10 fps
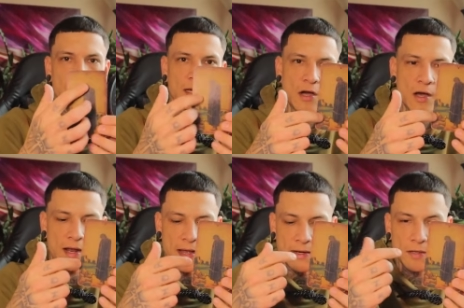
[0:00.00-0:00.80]
get
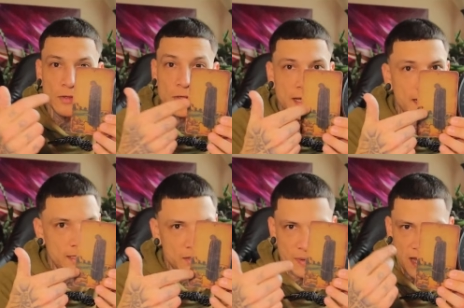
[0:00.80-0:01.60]
caught on looking
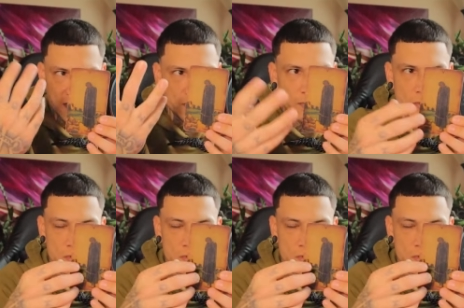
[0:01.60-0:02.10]
at the past with